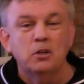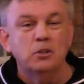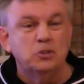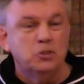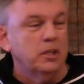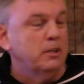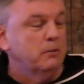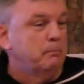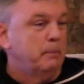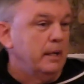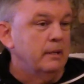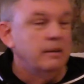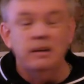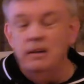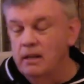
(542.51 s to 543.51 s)
a good chin a
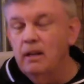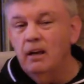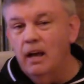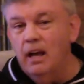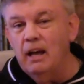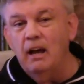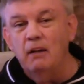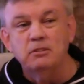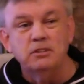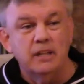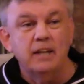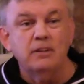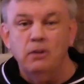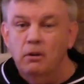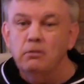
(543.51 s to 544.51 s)
beard. I was
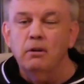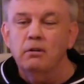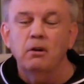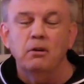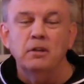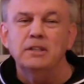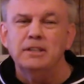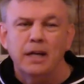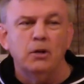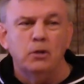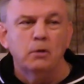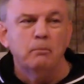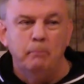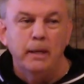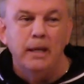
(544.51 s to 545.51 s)
like, no, no, no, he's got a
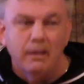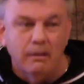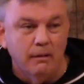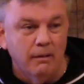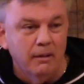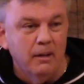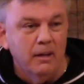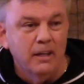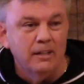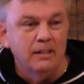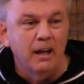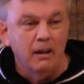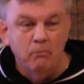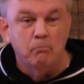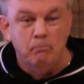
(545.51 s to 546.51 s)
good beard.
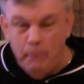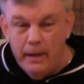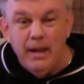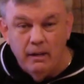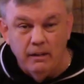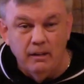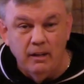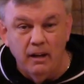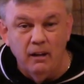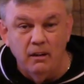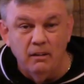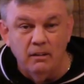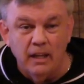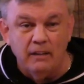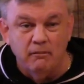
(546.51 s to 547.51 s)
Yeah. A beard,
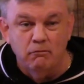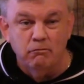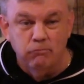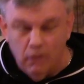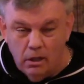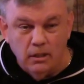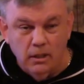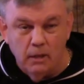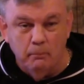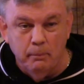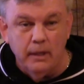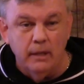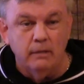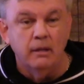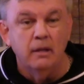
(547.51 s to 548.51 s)
like really a
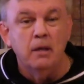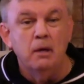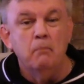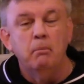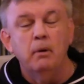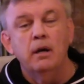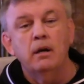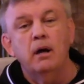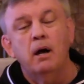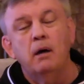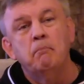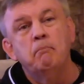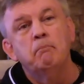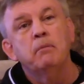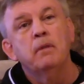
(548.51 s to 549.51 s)
beard. But
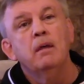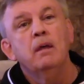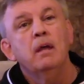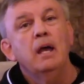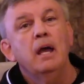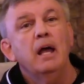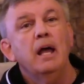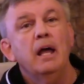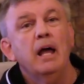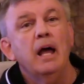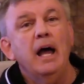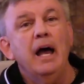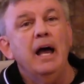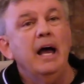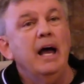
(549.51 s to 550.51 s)
um,
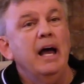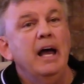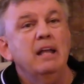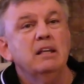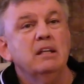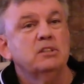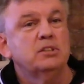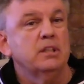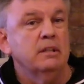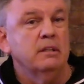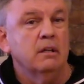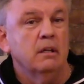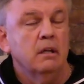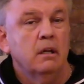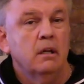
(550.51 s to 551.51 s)
I, listen,